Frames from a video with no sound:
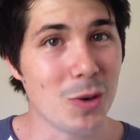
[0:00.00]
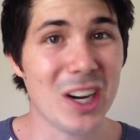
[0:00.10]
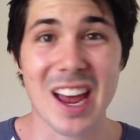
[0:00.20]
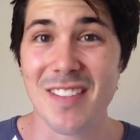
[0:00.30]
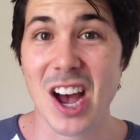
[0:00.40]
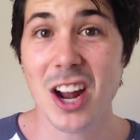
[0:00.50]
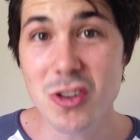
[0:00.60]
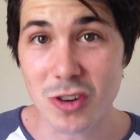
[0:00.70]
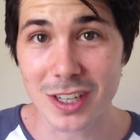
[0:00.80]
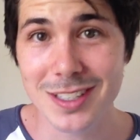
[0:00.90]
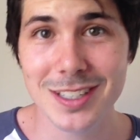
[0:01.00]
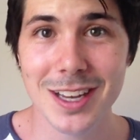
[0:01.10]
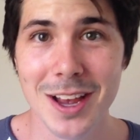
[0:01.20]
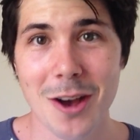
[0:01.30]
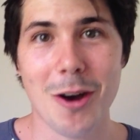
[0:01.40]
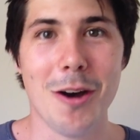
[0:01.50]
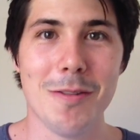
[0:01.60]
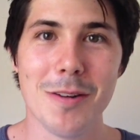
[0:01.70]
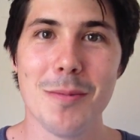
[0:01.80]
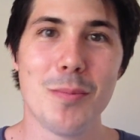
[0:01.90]
We're going to have hundreds
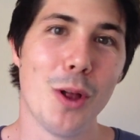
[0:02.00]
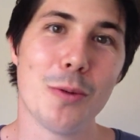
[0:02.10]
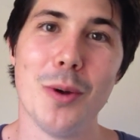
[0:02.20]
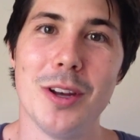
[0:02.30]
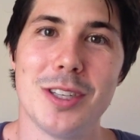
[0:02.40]
of blog posts.